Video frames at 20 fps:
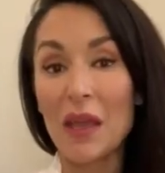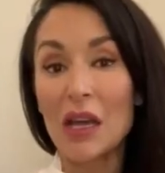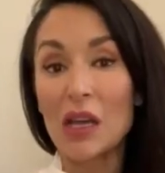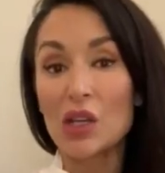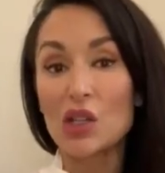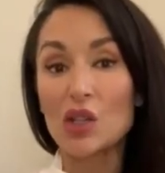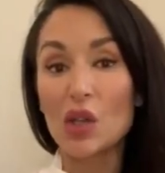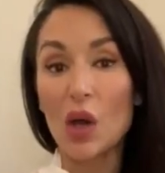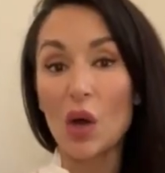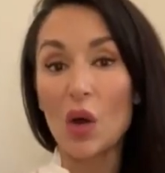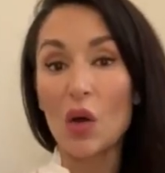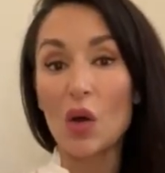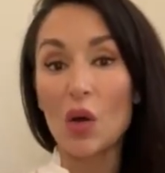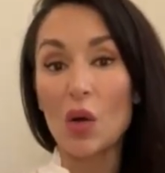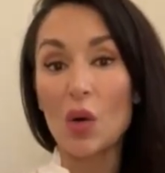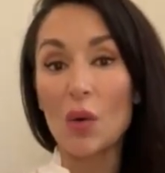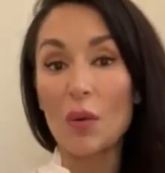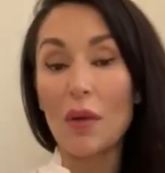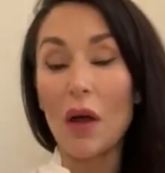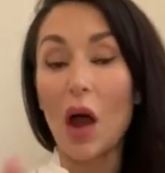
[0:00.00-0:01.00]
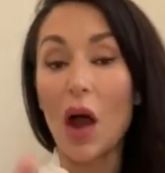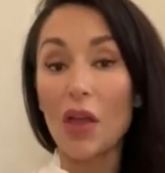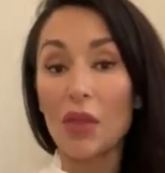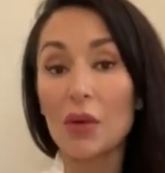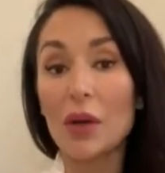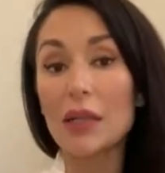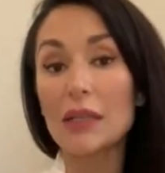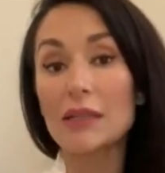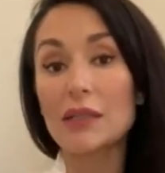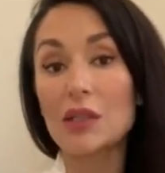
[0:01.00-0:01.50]
So
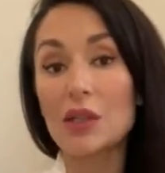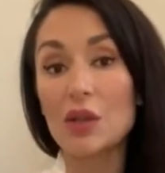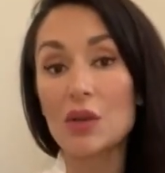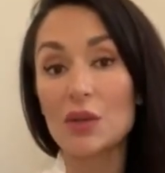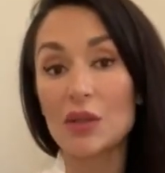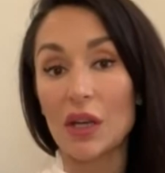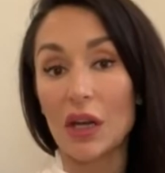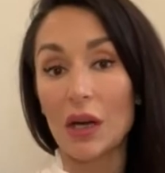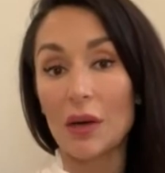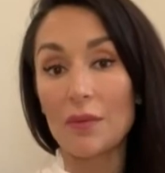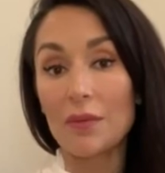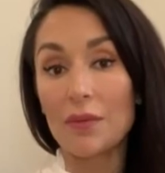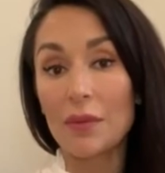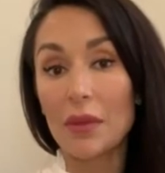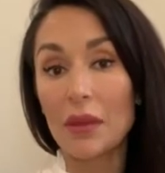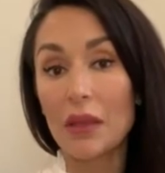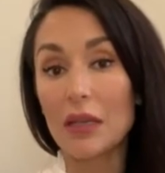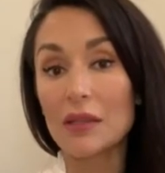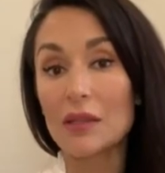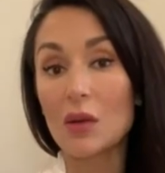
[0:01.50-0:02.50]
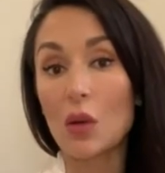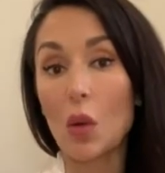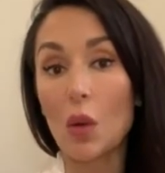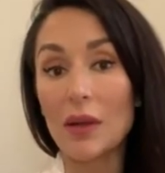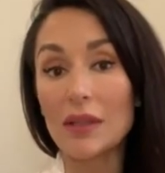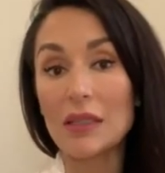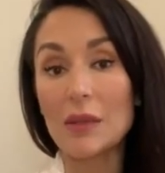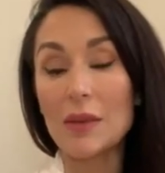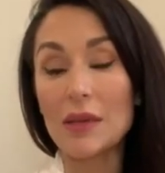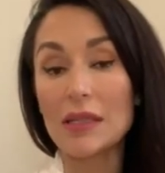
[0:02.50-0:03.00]
authorized user is
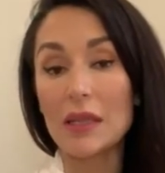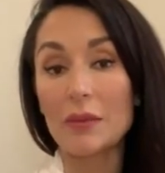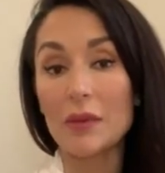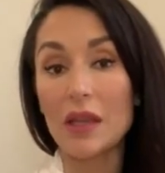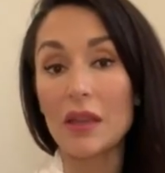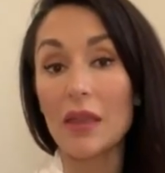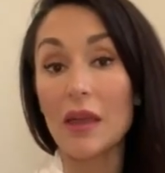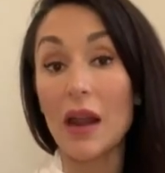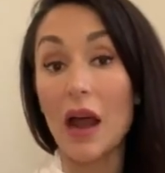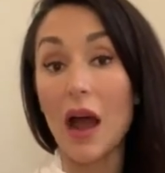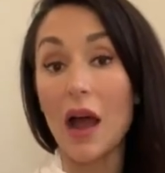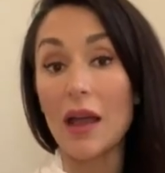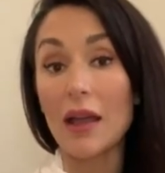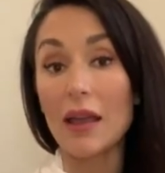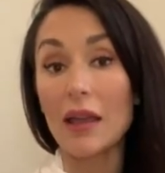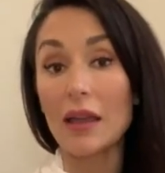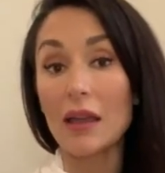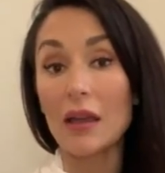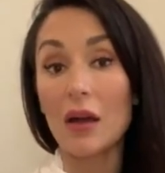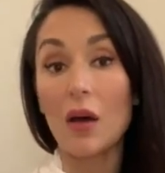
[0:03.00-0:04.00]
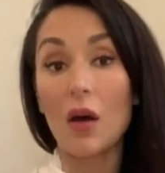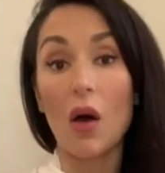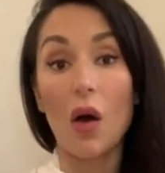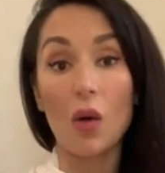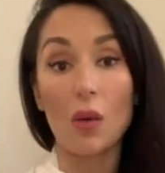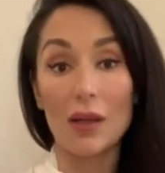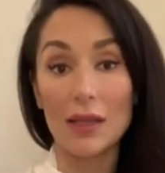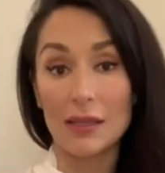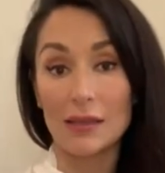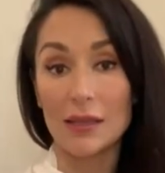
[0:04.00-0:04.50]
going to be something that I
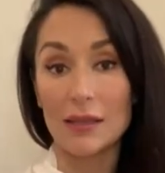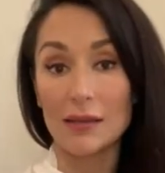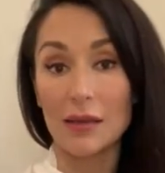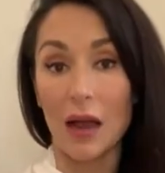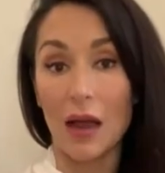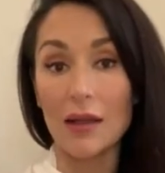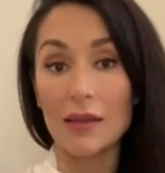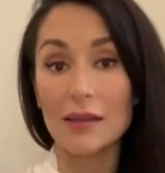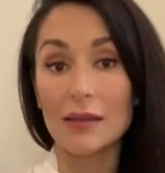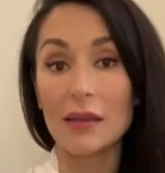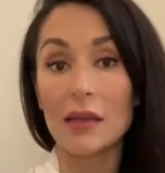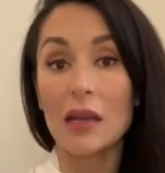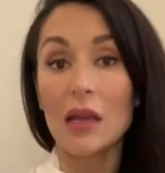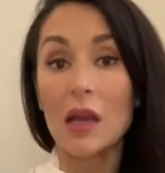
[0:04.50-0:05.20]
always discuss.